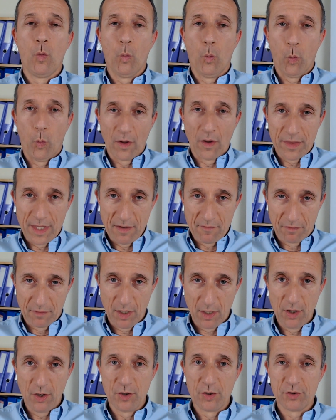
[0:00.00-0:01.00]
what they've
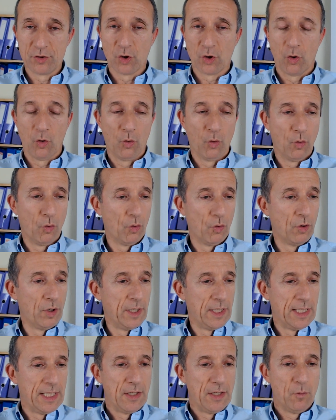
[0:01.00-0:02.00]
learned or
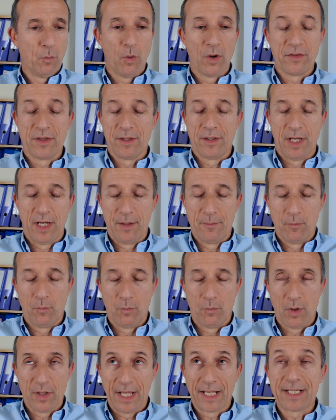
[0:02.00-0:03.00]
what
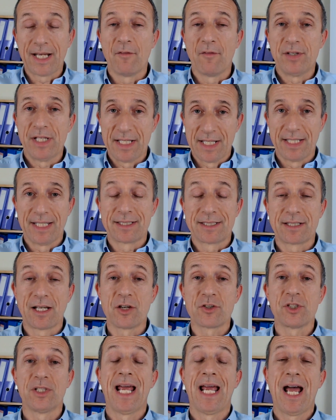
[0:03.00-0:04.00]
they covered in the
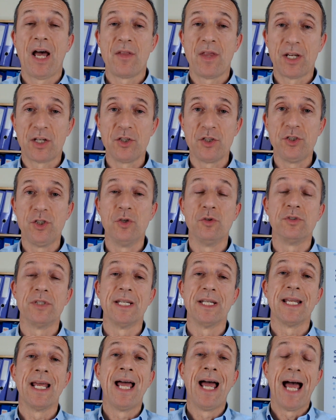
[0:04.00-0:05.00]
discussion, how they can use
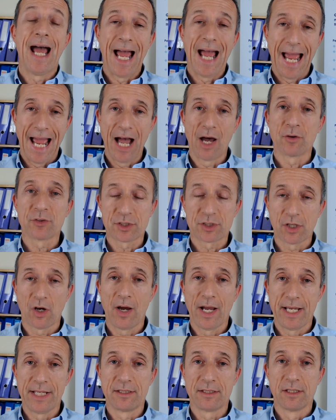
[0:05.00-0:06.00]
it
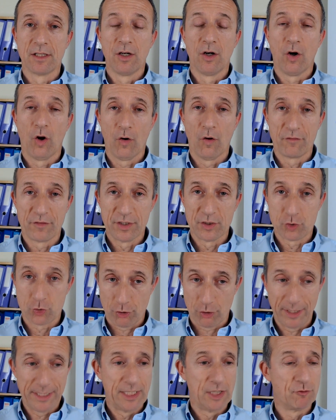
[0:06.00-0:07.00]
outside of the
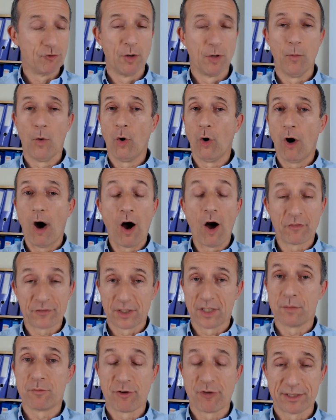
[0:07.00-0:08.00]
training room or after
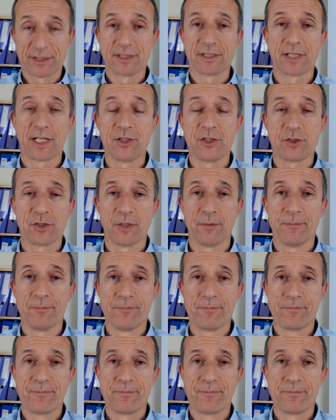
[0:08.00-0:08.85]
the presentation.